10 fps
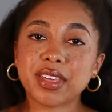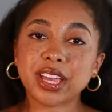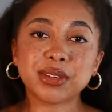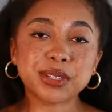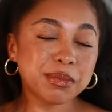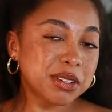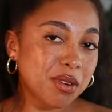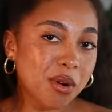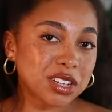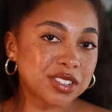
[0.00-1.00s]
Thank you so much
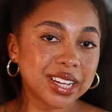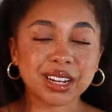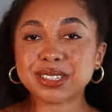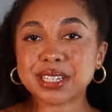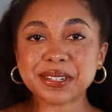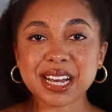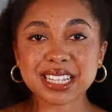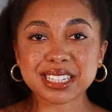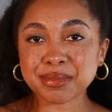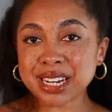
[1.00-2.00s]
for watching, and I'll see you
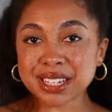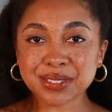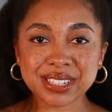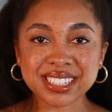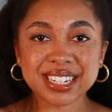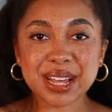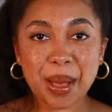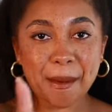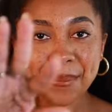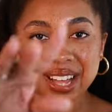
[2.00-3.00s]
guys in my next one.
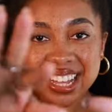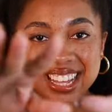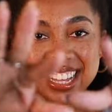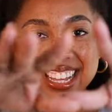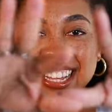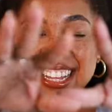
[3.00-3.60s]
Bye.